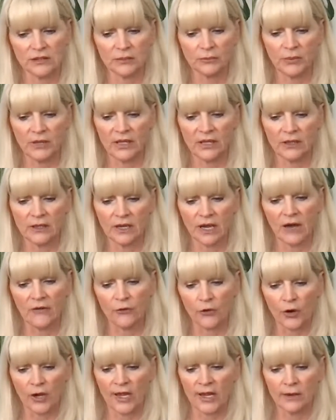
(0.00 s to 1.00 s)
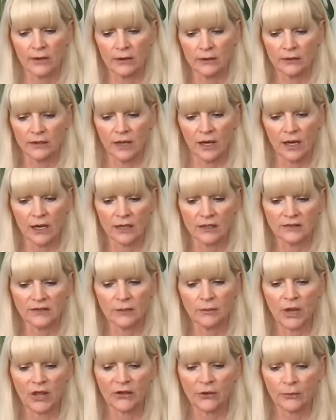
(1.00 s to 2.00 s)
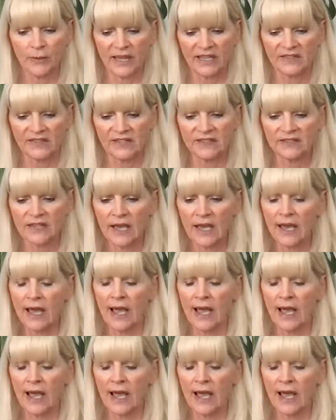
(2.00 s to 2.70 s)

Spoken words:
be covering some other bases.